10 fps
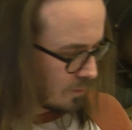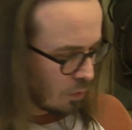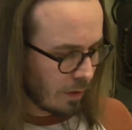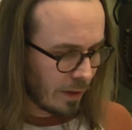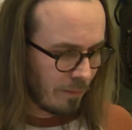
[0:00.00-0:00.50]

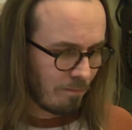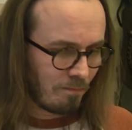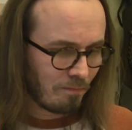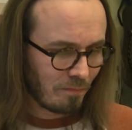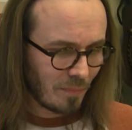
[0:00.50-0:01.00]
Okay.
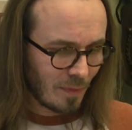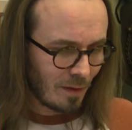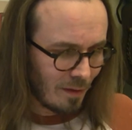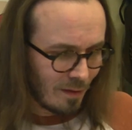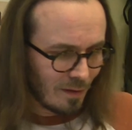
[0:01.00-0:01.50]

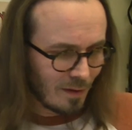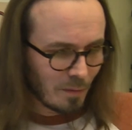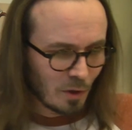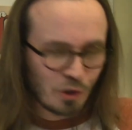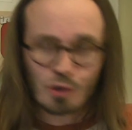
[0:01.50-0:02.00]
I'm
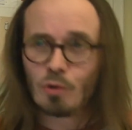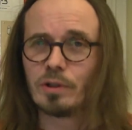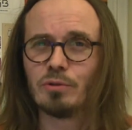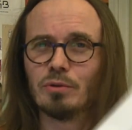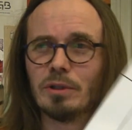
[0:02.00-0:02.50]
gonna show it
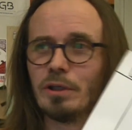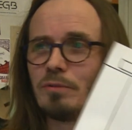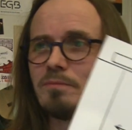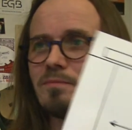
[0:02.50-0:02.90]
to you here.